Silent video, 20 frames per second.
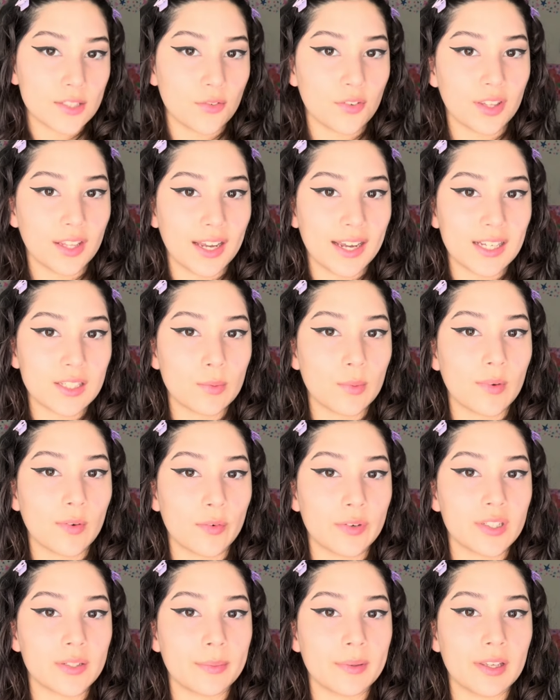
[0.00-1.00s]
for the eyes, we're
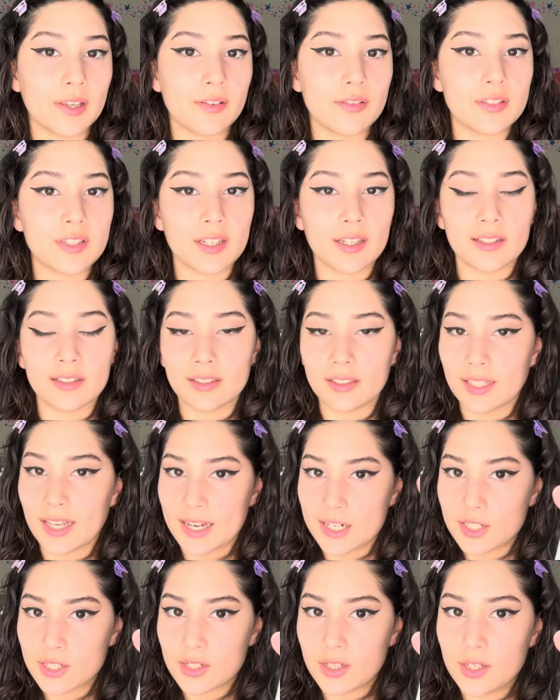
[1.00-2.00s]
going to be using
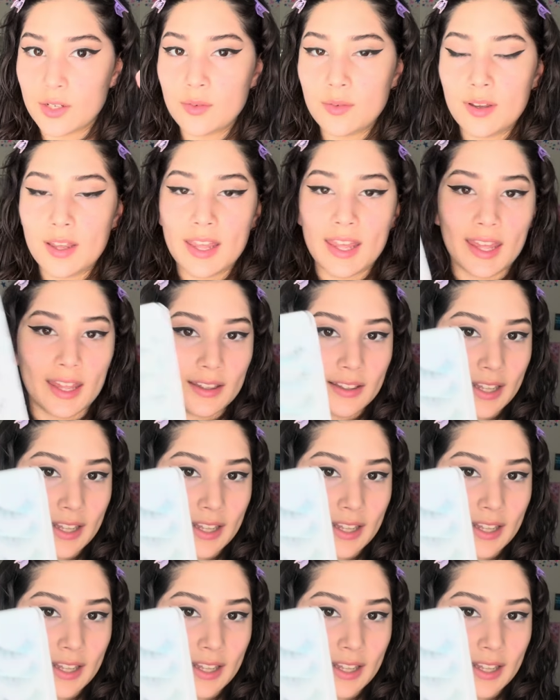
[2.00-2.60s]
lash glue and